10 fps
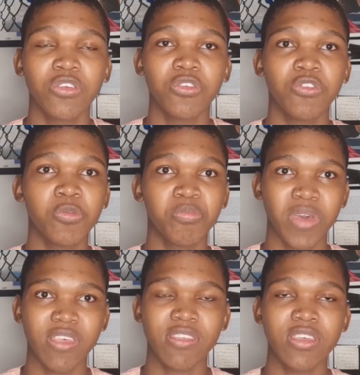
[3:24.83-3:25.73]
you
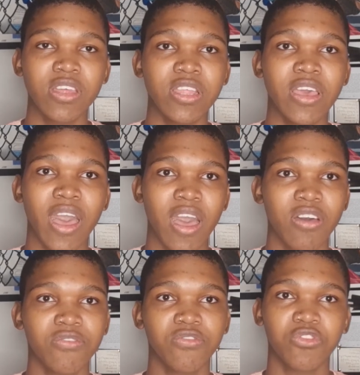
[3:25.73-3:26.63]
basically
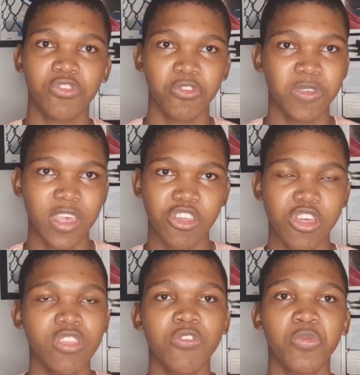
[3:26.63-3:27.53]
have 2
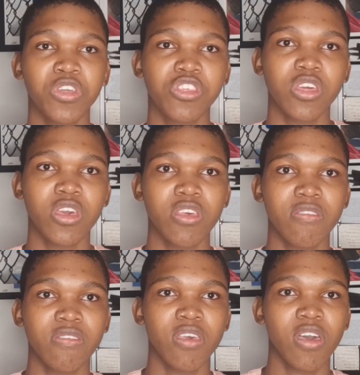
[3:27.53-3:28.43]
sections, which
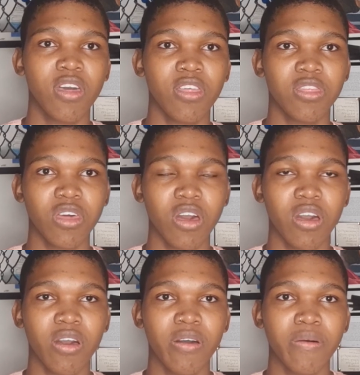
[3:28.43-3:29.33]
is
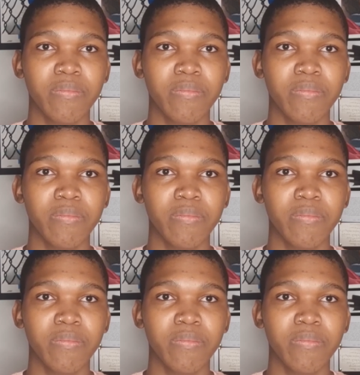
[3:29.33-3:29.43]
the